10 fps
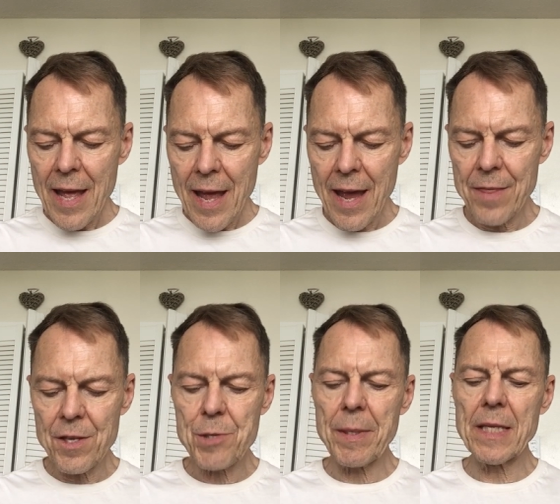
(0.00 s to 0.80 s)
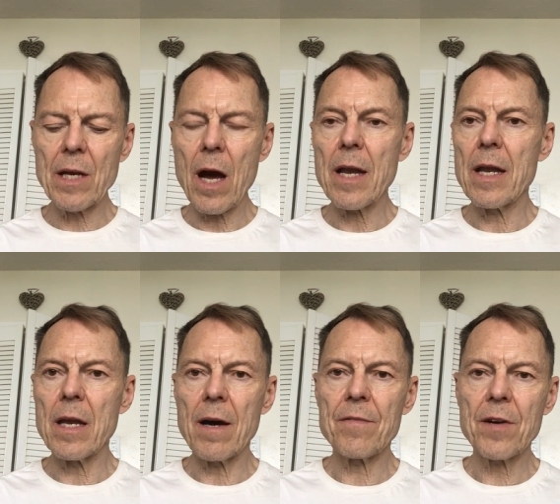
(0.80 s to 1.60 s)
and there's really not
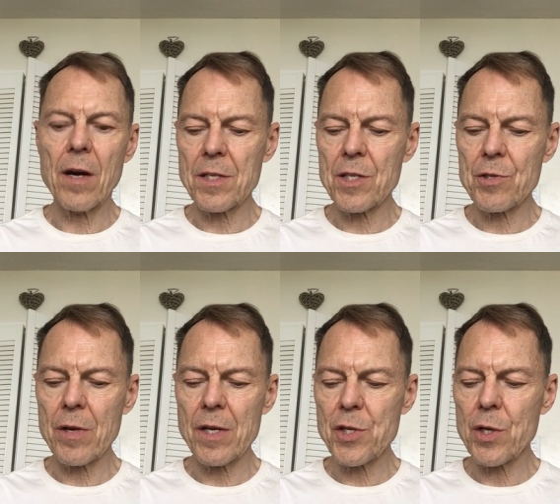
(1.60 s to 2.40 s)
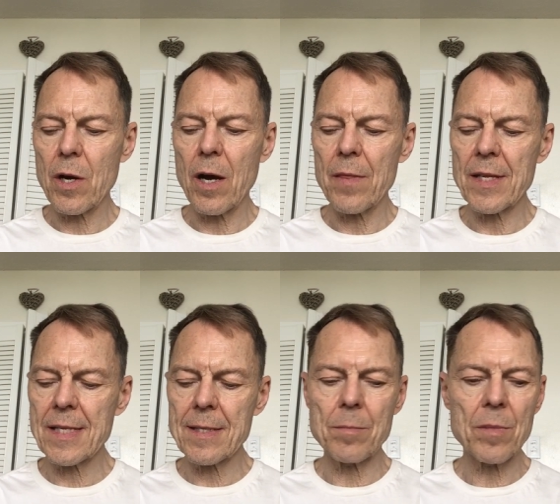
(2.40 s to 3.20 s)
enough concentration on the
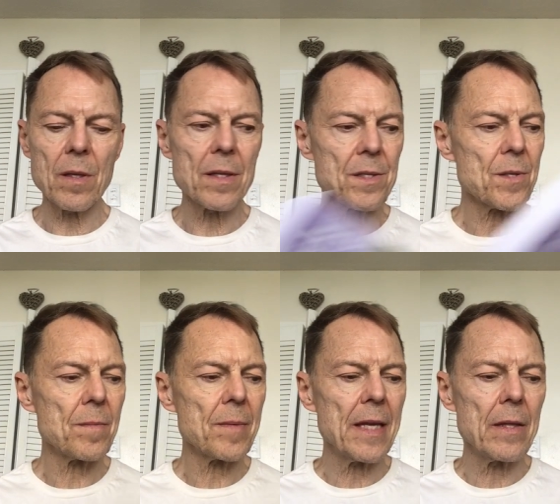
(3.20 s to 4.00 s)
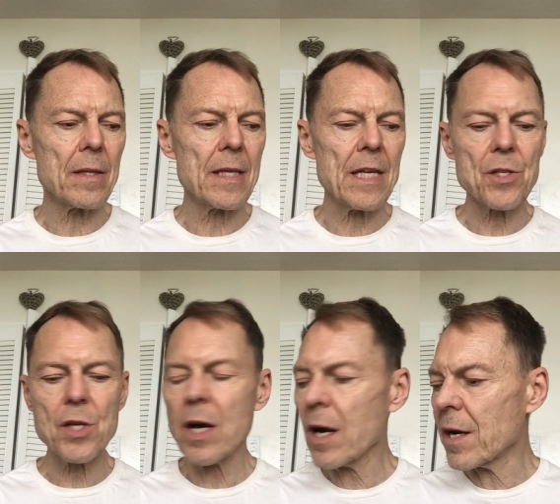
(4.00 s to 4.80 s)
symbolism in each
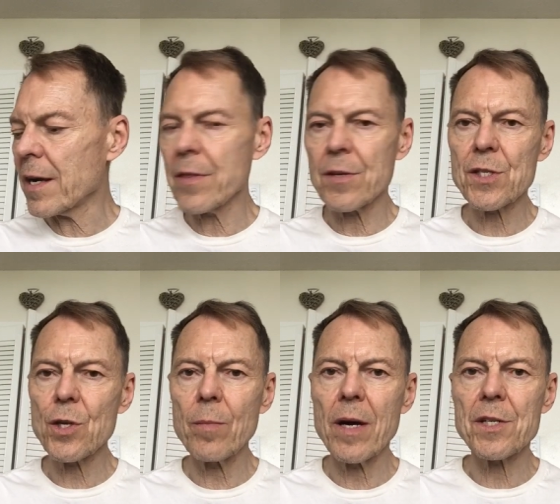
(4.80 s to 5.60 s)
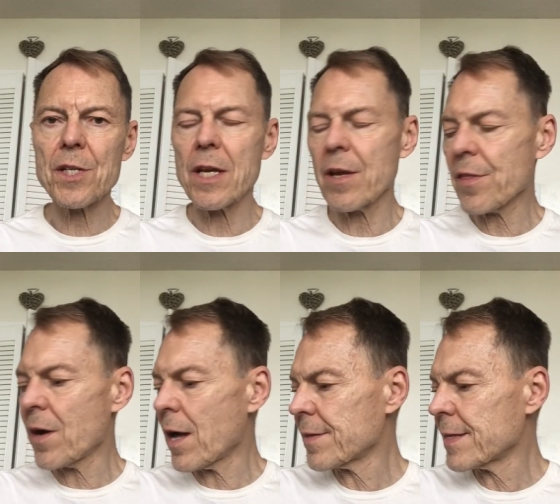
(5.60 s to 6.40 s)
card, and there's so much in a
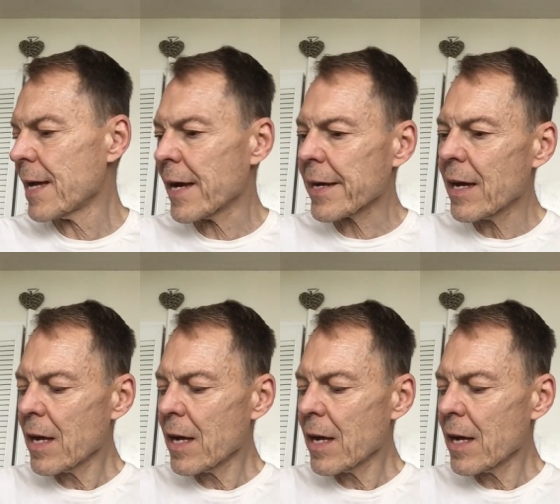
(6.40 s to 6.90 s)
Thoth deck.